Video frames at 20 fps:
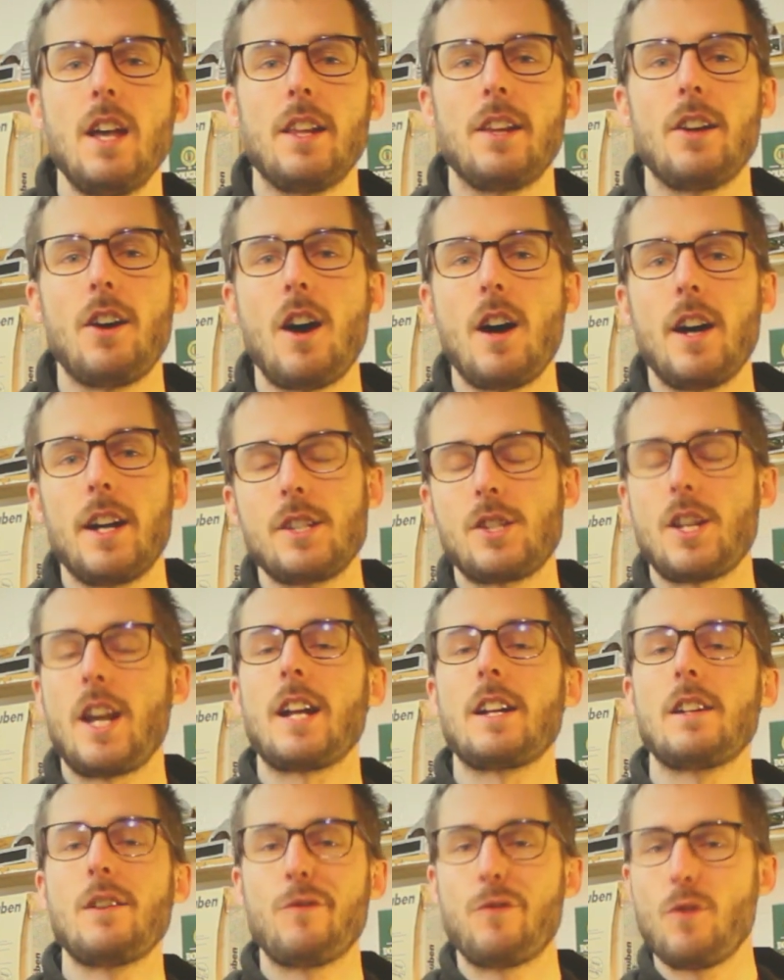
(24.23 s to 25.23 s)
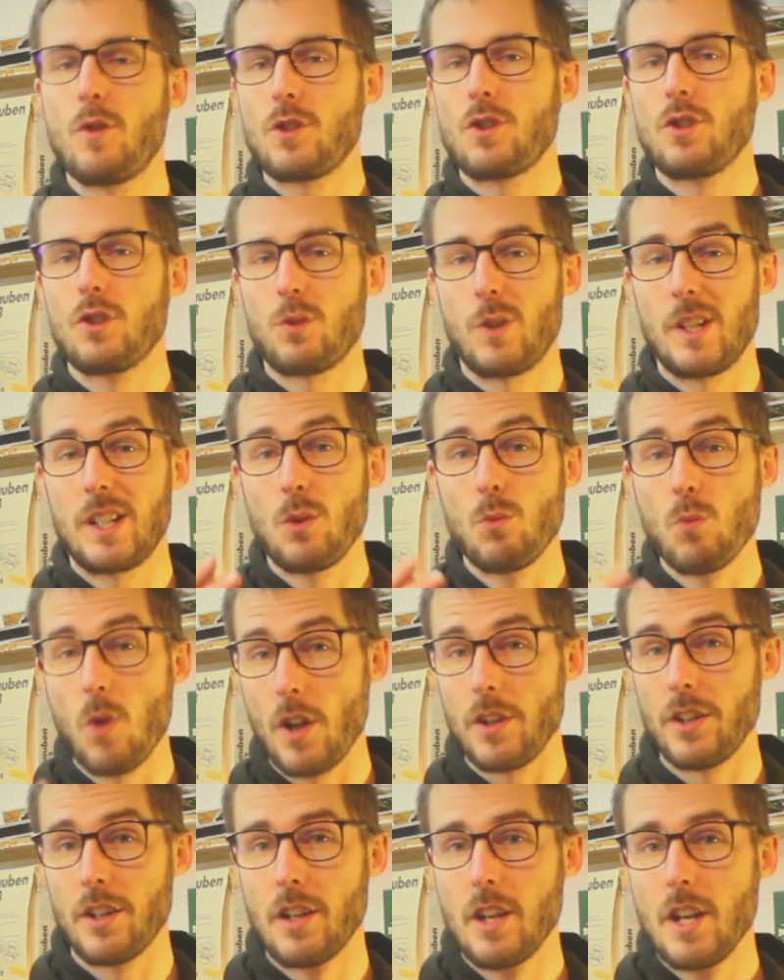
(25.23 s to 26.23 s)
There are exactly
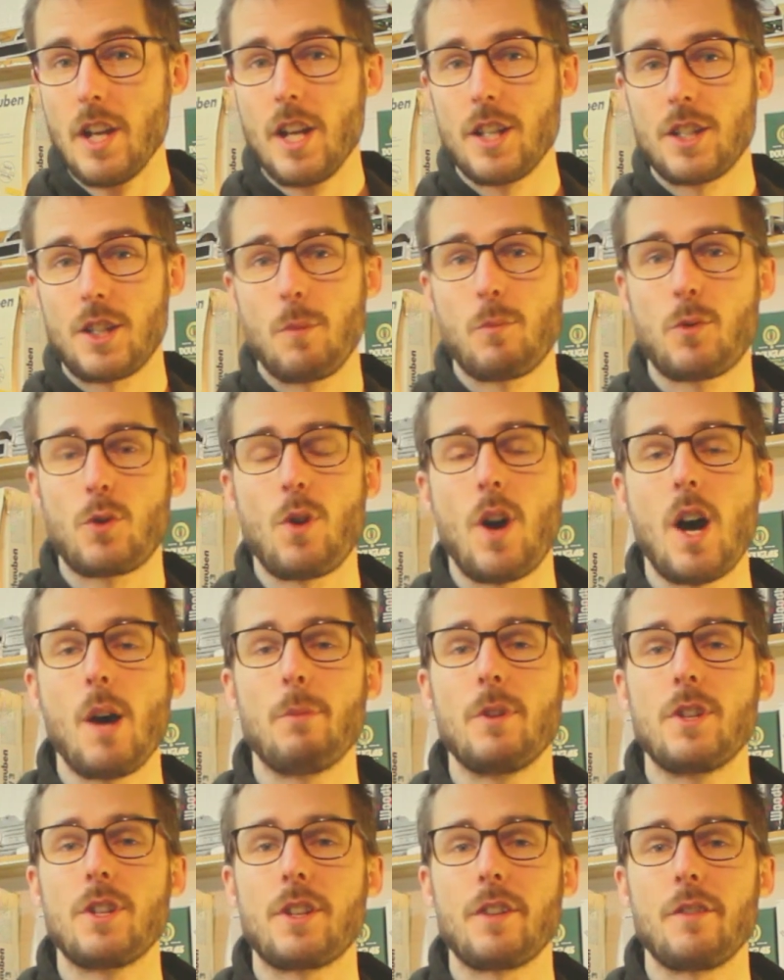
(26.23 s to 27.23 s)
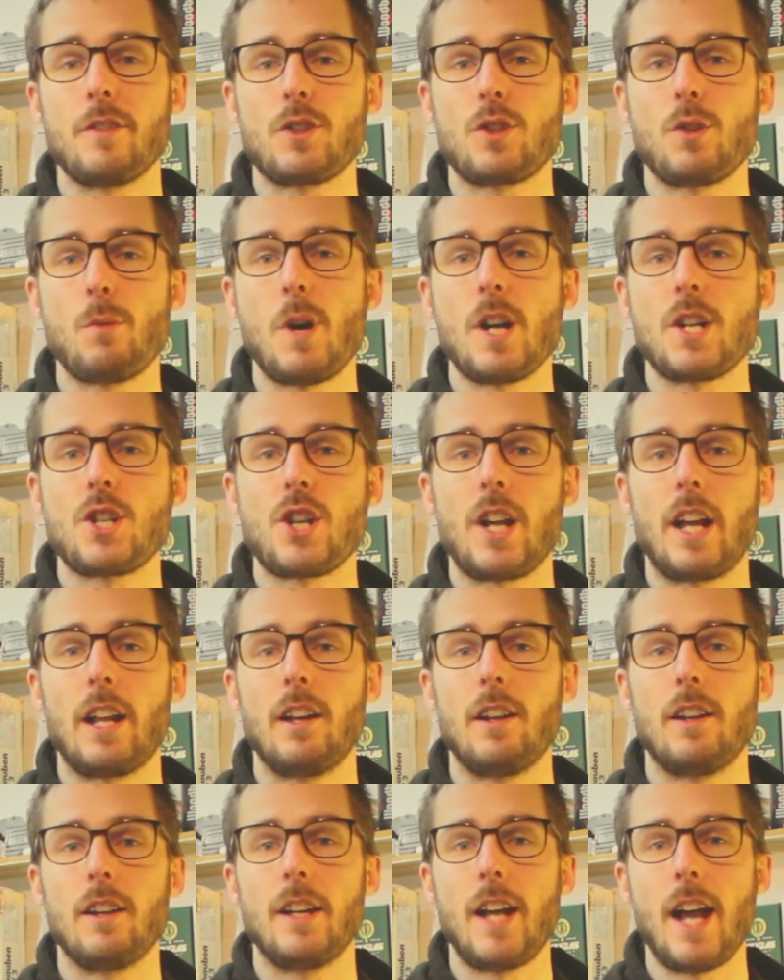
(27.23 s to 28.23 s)
421 subscribers to my
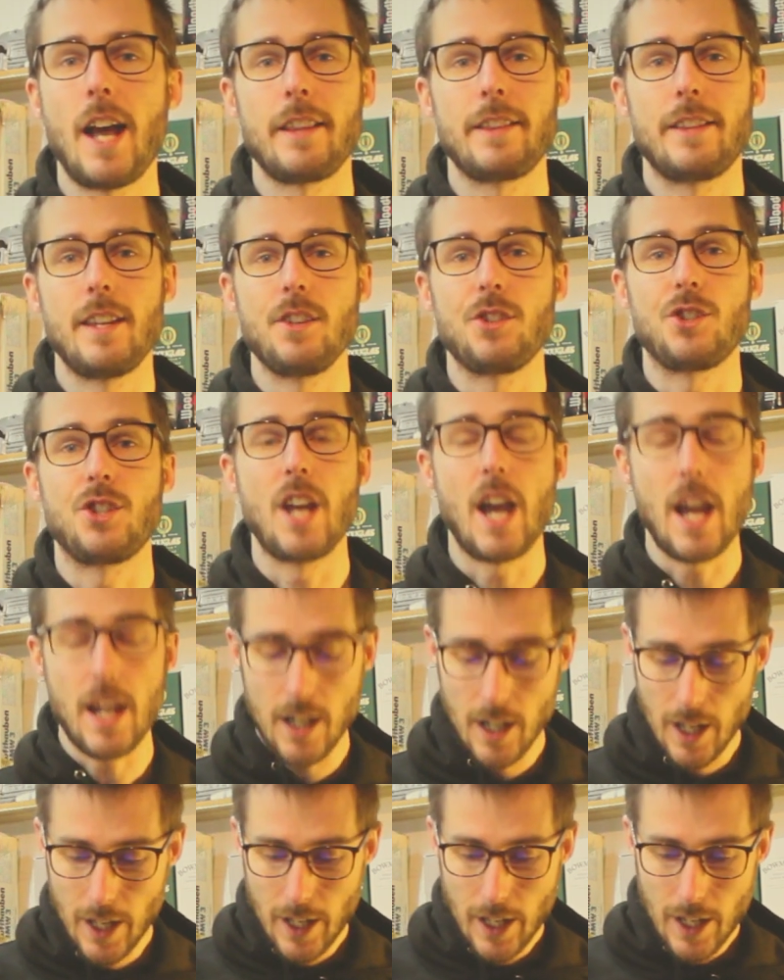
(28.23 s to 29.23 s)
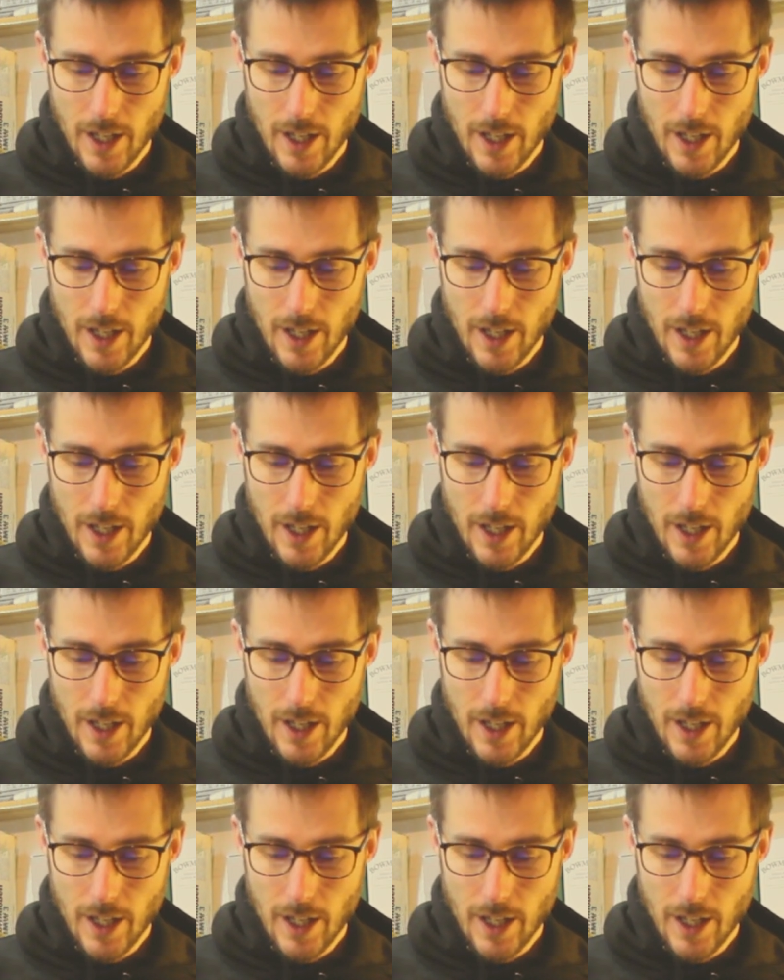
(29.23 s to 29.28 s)
channel at this day.